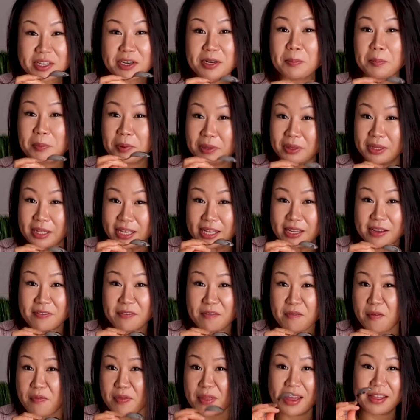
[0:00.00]
gonna
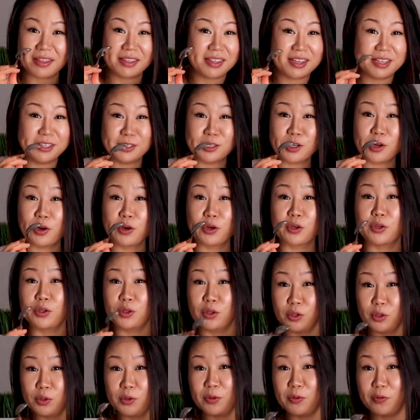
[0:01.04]
believe that these are
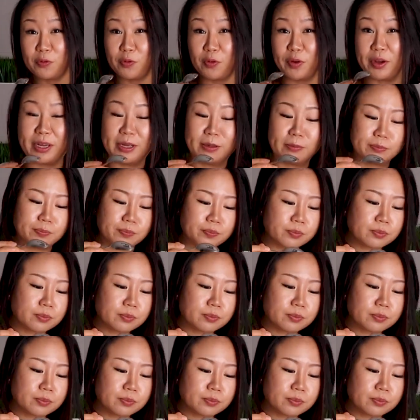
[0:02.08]
gluten-free.